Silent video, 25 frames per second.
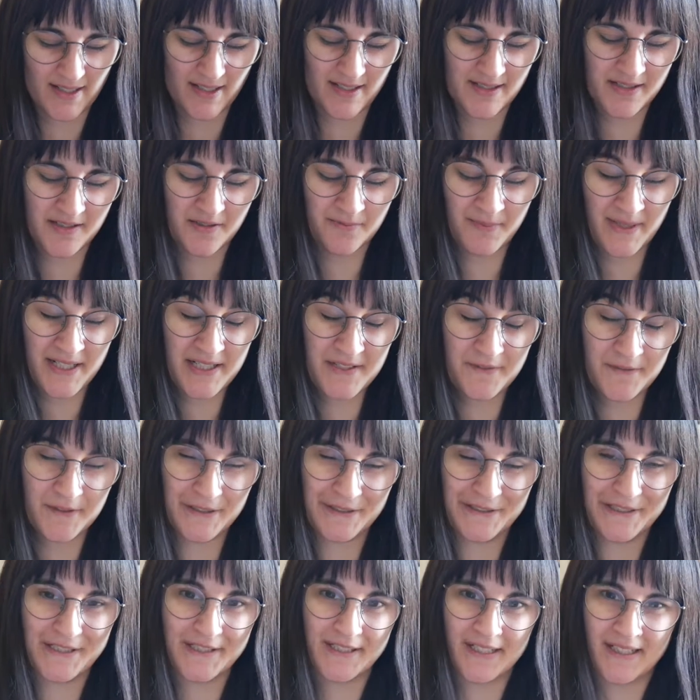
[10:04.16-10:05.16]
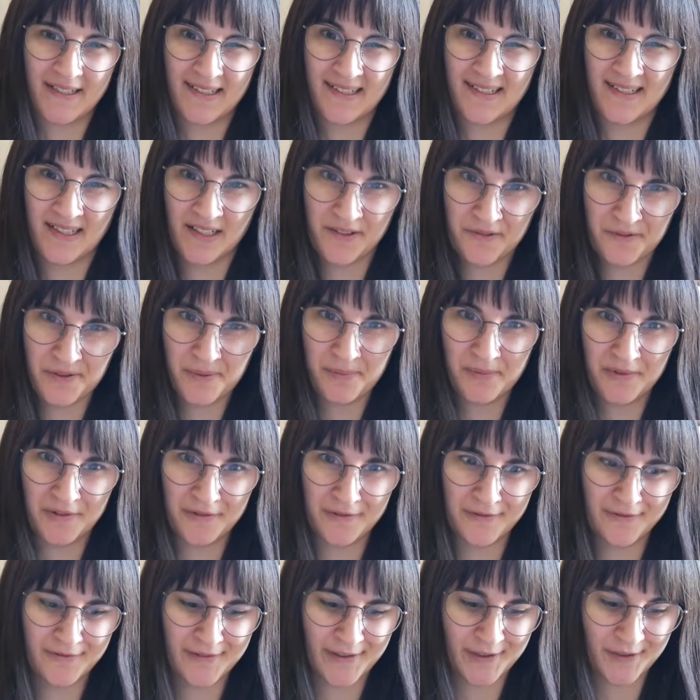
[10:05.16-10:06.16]
as you might have noticed, I did
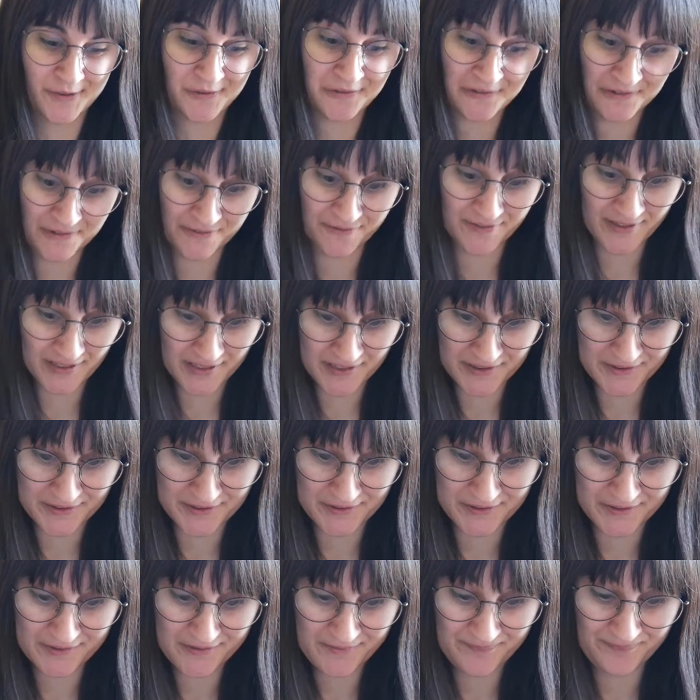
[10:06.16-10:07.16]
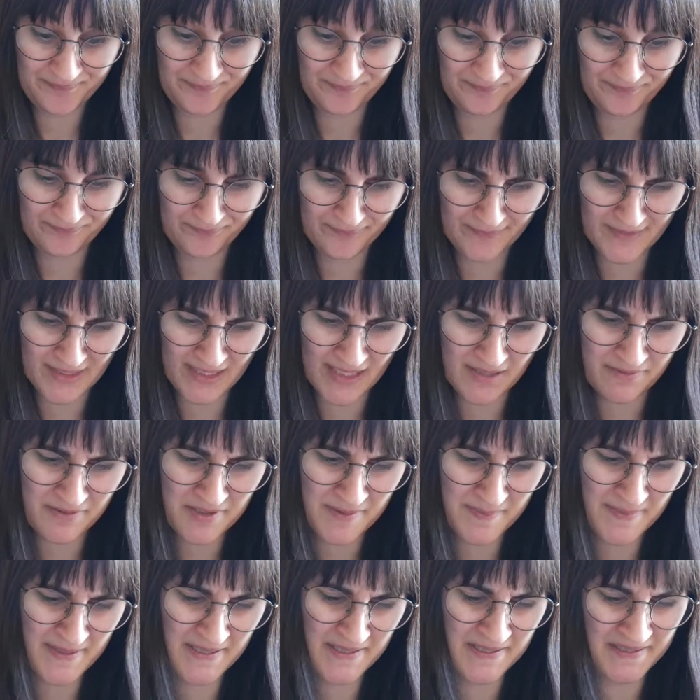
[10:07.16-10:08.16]
remove an old video. That
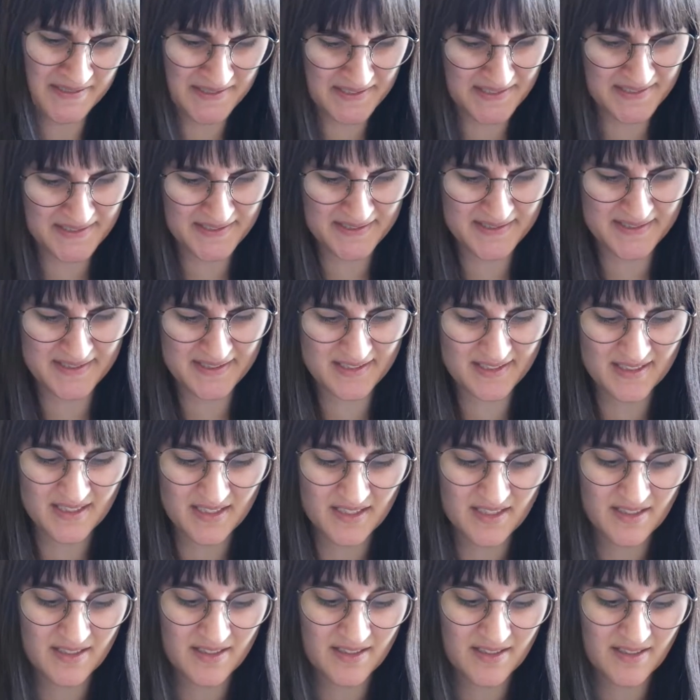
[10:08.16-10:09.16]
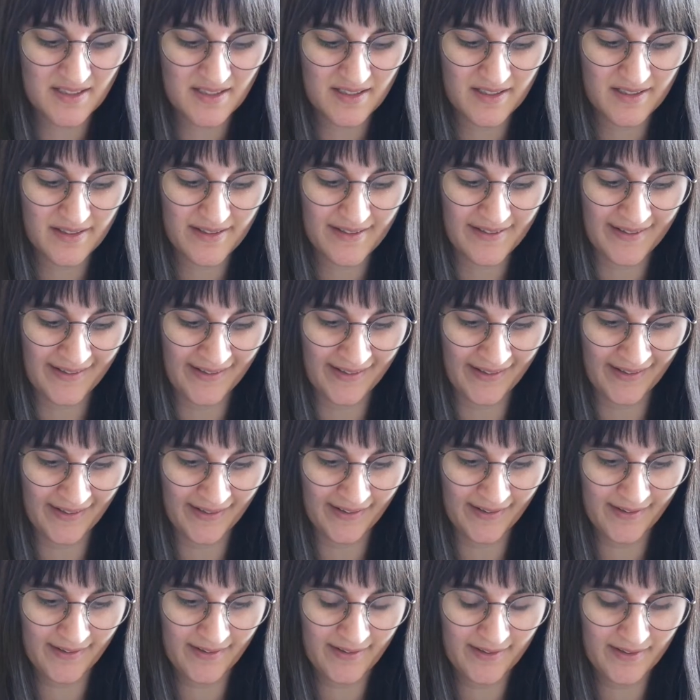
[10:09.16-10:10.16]
was because
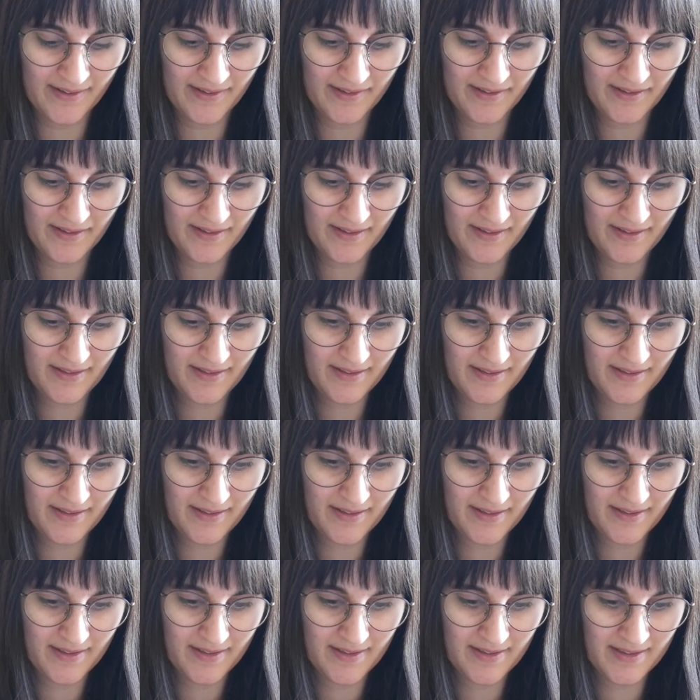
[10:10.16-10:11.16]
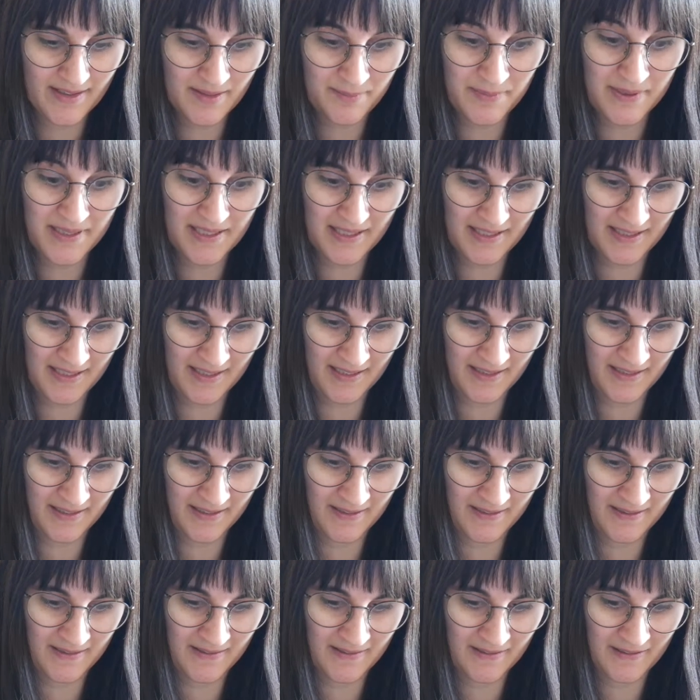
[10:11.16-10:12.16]
in the
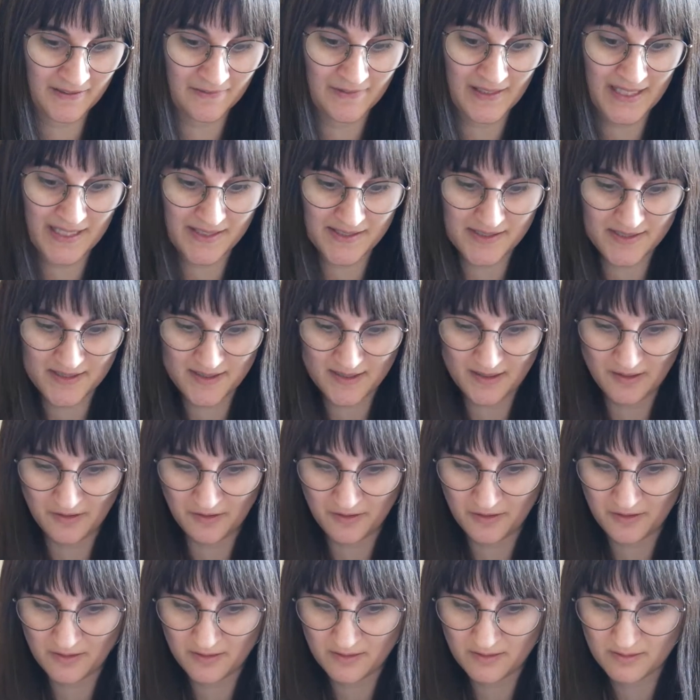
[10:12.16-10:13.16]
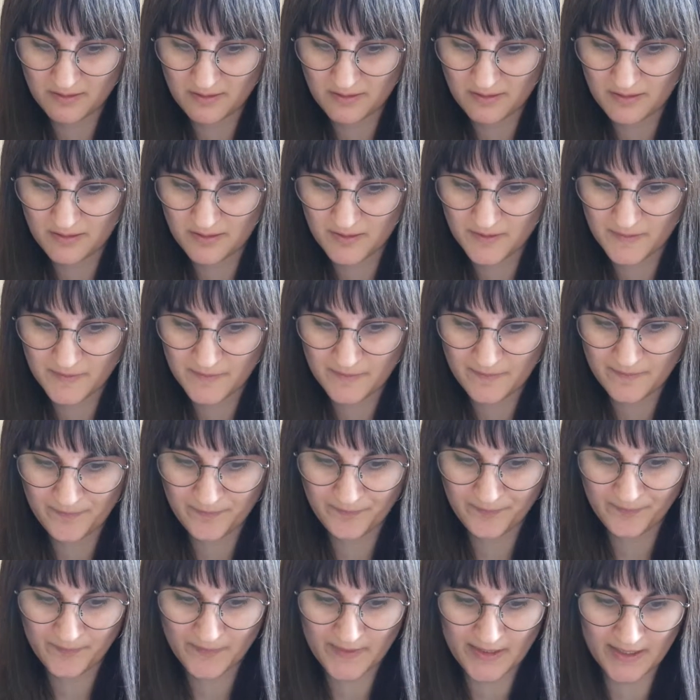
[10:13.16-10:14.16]
beginning of last year,
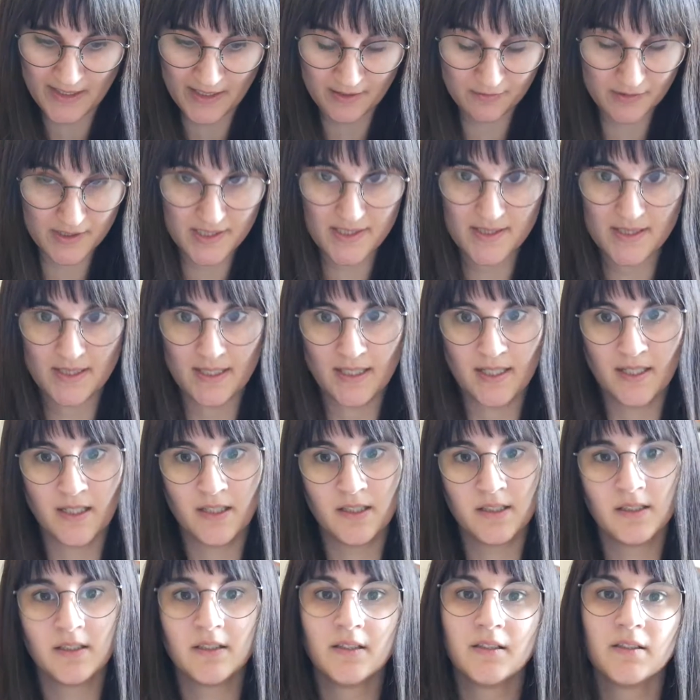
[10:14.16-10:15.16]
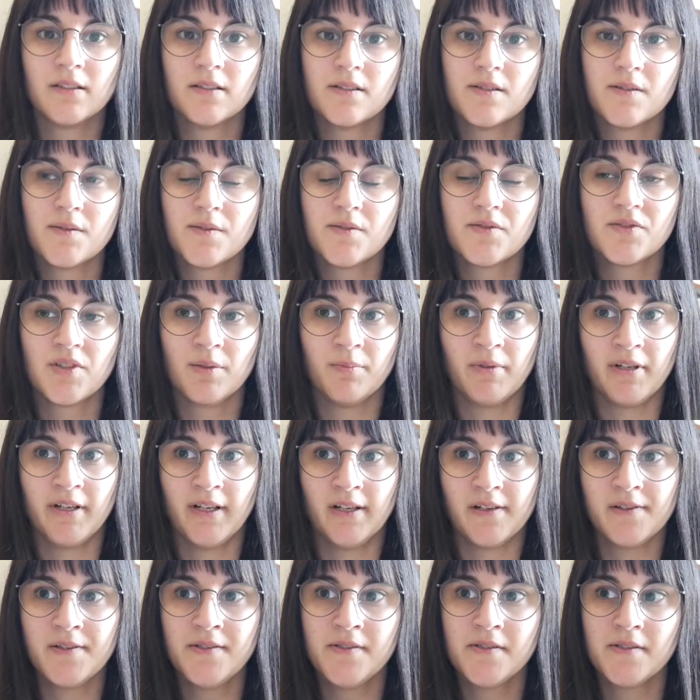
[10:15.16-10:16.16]
I was seeing someone
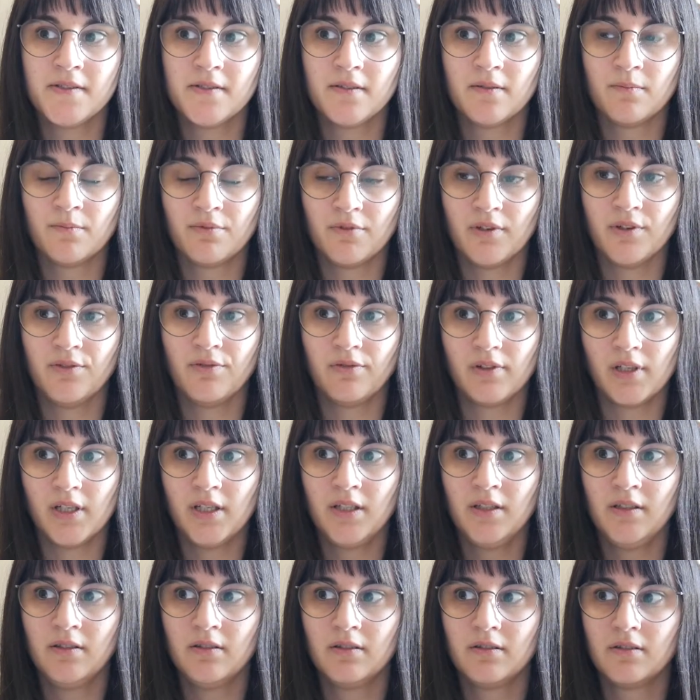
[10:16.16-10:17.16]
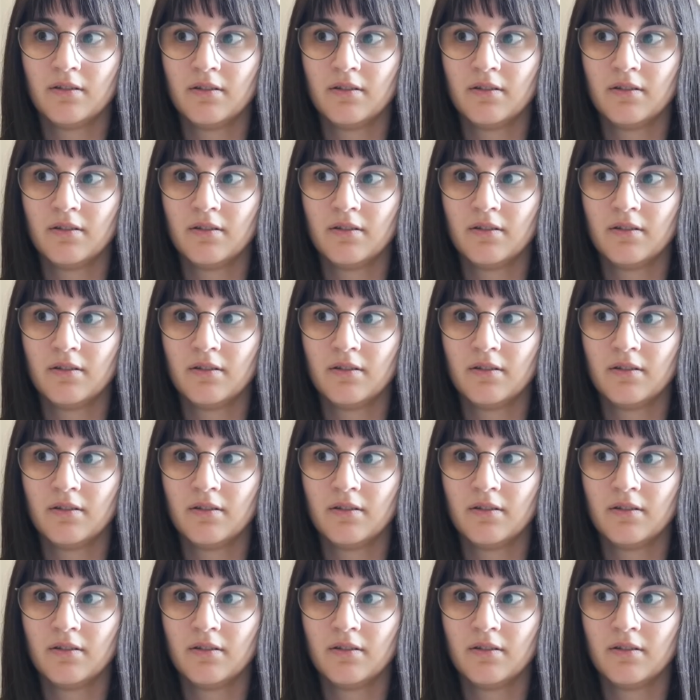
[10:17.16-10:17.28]
else briefly,